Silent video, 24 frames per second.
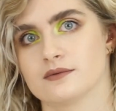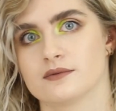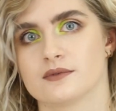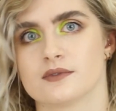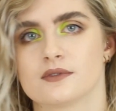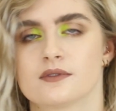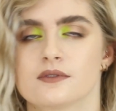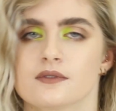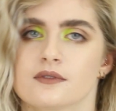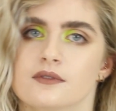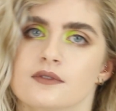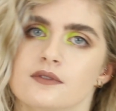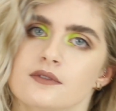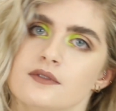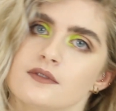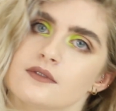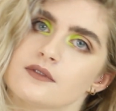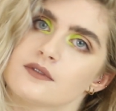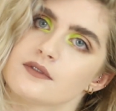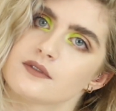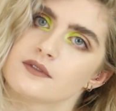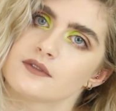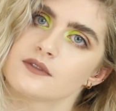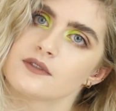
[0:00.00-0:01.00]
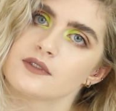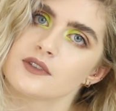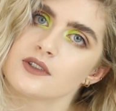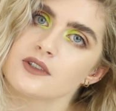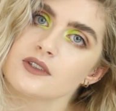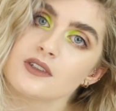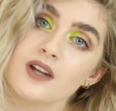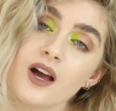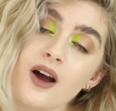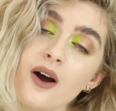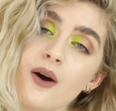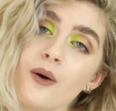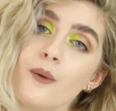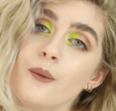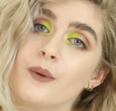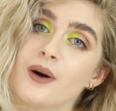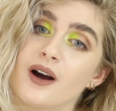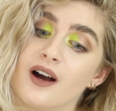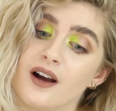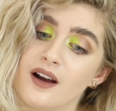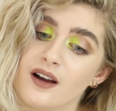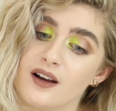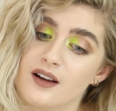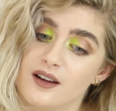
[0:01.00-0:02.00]
No!
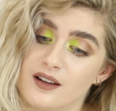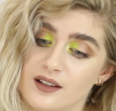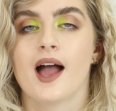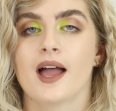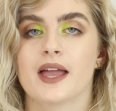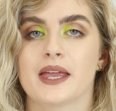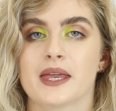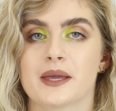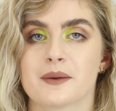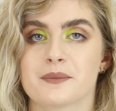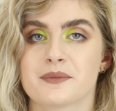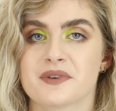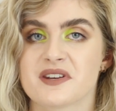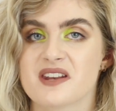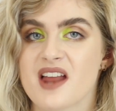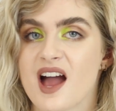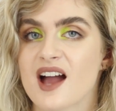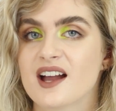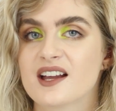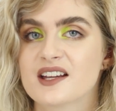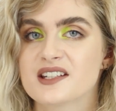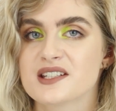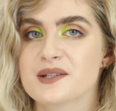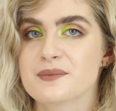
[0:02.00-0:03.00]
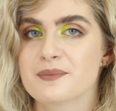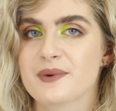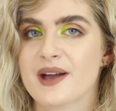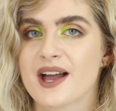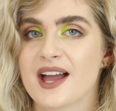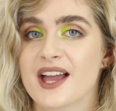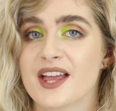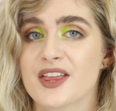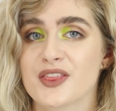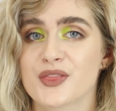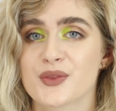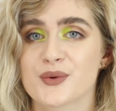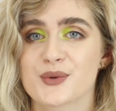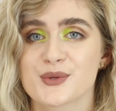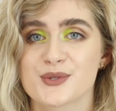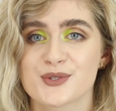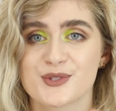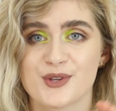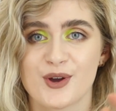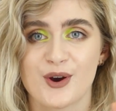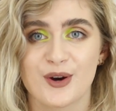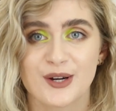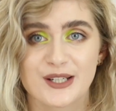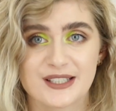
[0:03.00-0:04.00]
I am not gonna buy
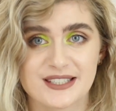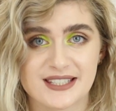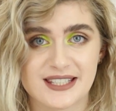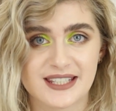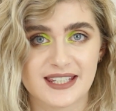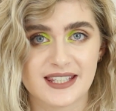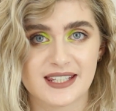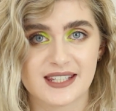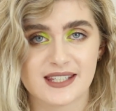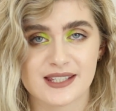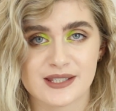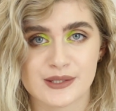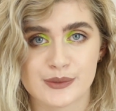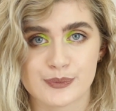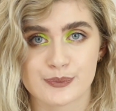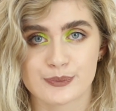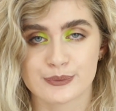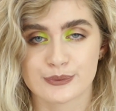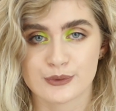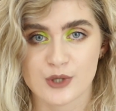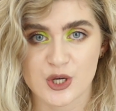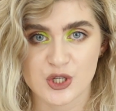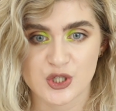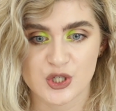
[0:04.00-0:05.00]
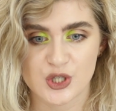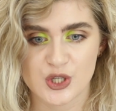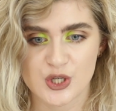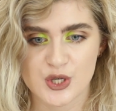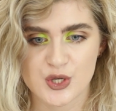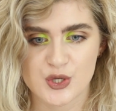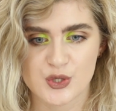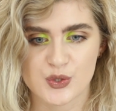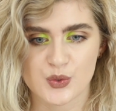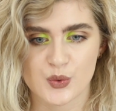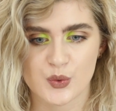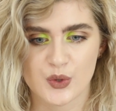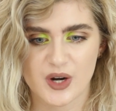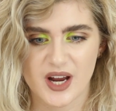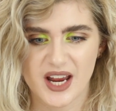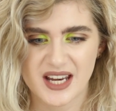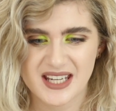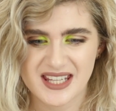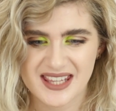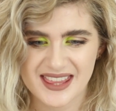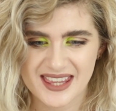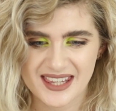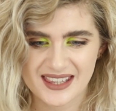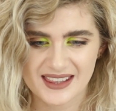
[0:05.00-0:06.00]
those Artiste brushes or
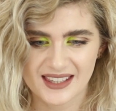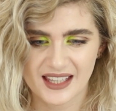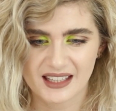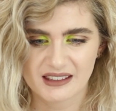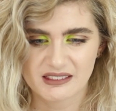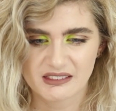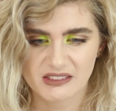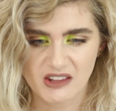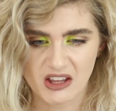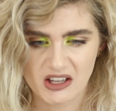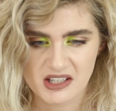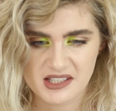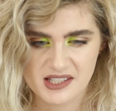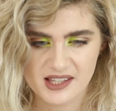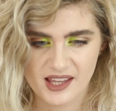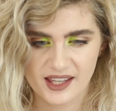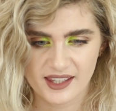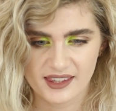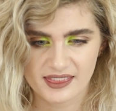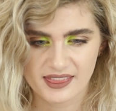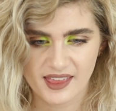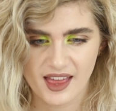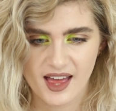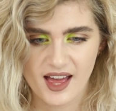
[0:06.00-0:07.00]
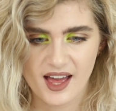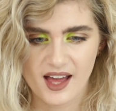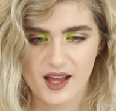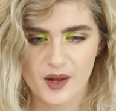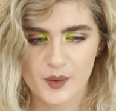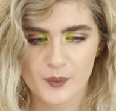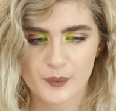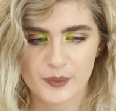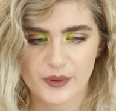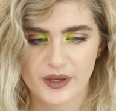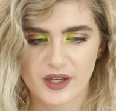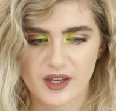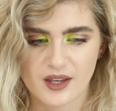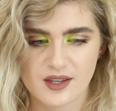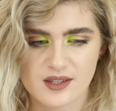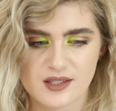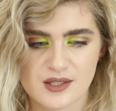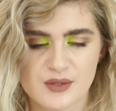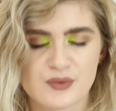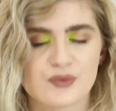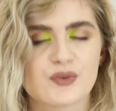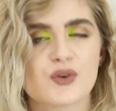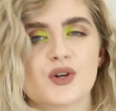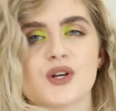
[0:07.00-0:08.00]
anything that looks like that,
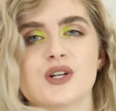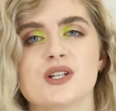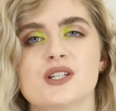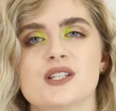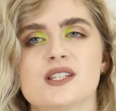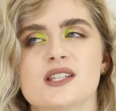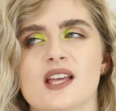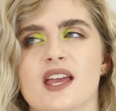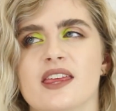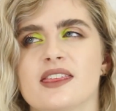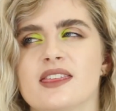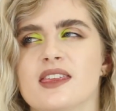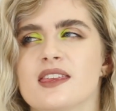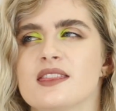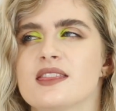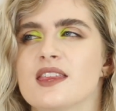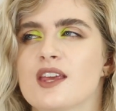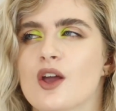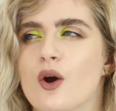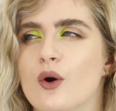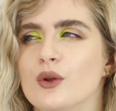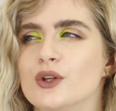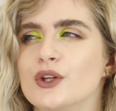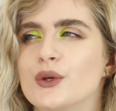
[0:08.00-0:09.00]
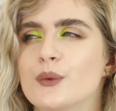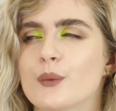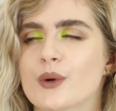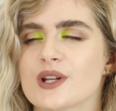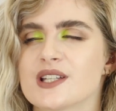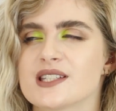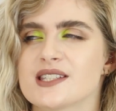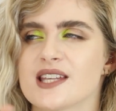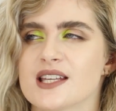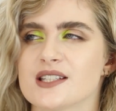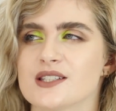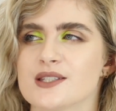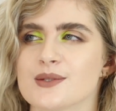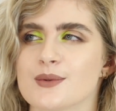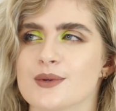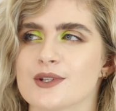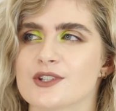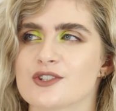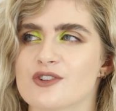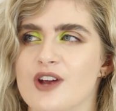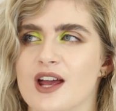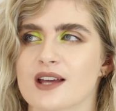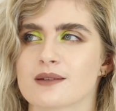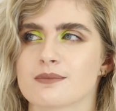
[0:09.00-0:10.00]
because first, I think the only ones that do
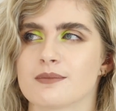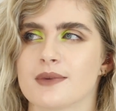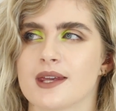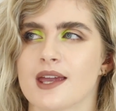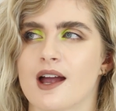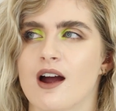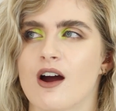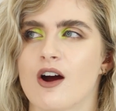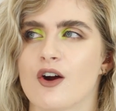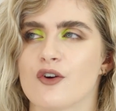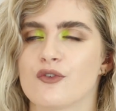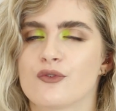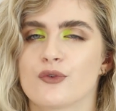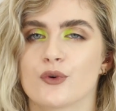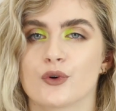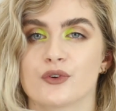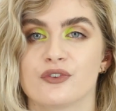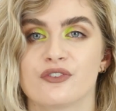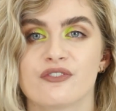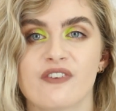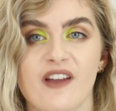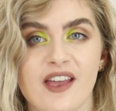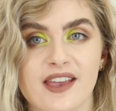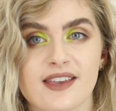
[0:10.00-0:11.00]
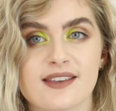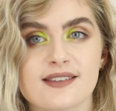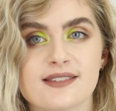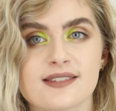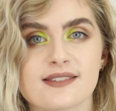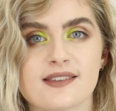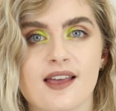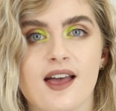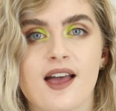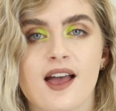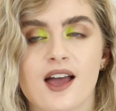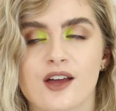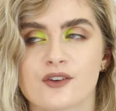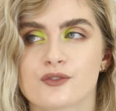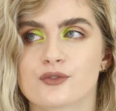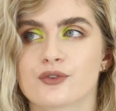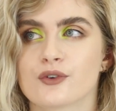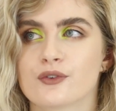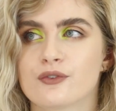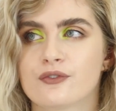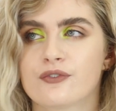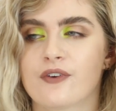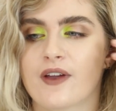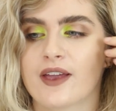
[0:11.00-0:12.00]
attract me are for face, and
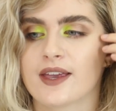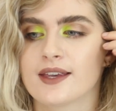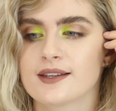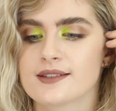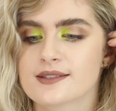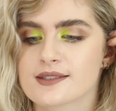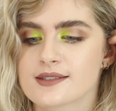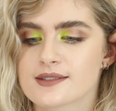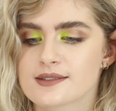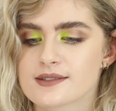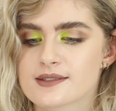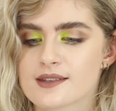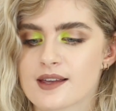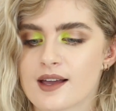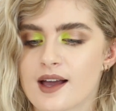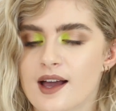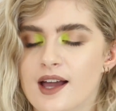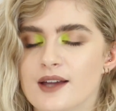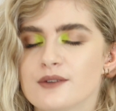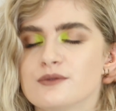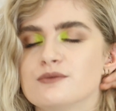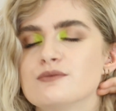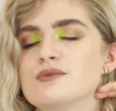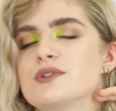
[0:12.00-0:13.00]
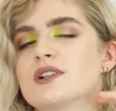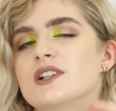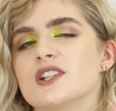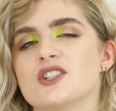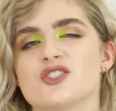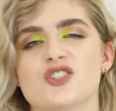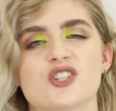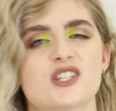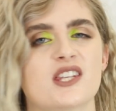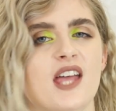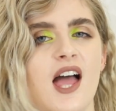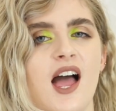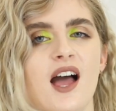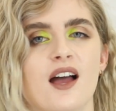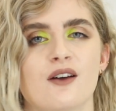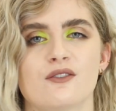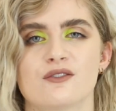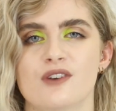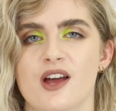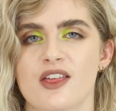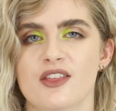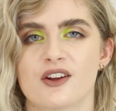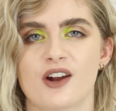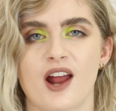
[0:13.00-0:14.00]
for face, I'd really just
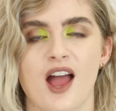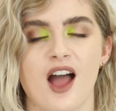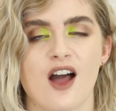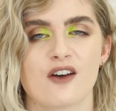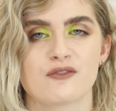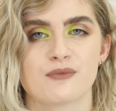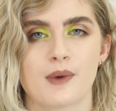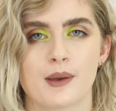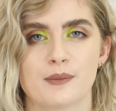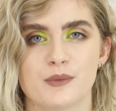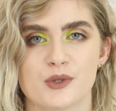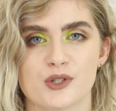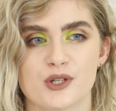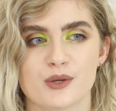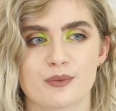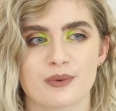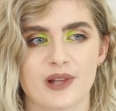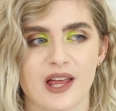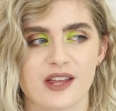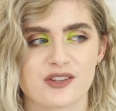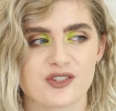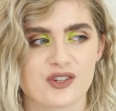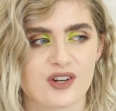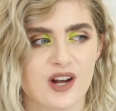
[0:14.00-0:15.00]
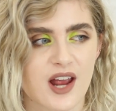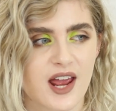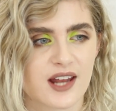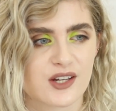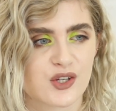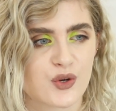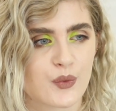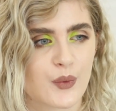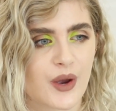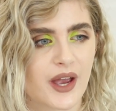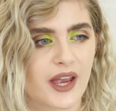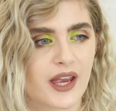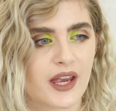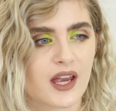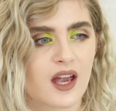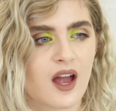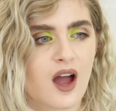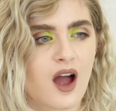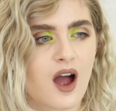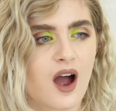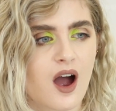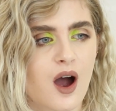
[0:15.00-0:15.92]
rather have my beauty blender anyway.